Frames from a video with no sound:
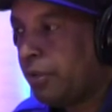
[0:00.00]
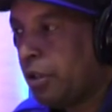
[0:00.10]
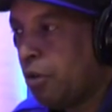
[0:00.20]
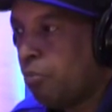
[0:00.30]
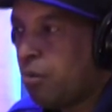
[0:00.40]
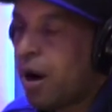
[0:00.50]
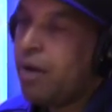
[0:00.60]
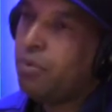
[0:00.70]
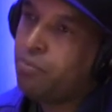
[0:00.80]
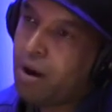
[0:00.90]
So
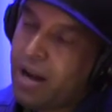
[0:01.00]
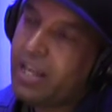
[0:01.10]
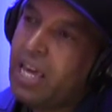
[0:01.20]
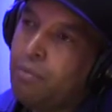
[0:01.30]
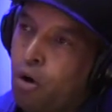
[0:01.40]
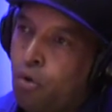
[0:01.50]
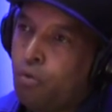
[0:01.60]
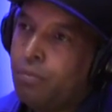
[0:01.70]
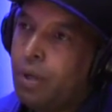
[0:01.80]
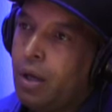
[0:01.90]
Brian, when Brian came
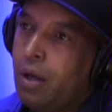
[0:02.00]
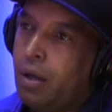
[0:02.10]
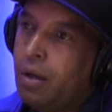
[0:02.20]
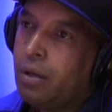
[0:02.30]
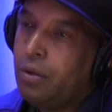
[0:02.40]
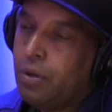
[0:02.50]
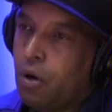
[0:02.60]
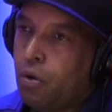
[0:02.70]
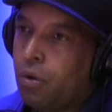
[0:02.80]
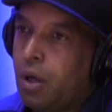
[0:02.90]
home, you
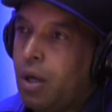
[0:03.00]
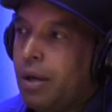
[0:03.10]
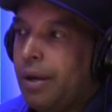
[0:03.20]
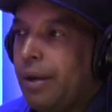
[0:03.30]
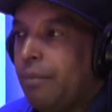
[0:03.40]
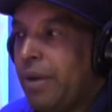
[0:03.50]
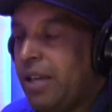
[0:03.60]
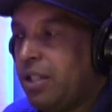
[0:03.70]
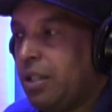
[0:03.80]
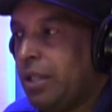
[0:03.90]
know,
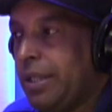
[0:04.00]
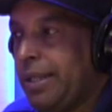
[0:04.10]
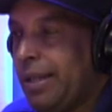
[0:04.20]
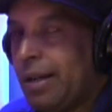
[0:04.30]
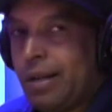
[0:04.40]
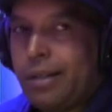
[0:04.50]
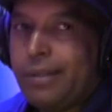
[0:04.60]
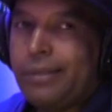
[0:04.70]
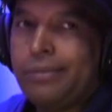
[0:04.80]
basically uh,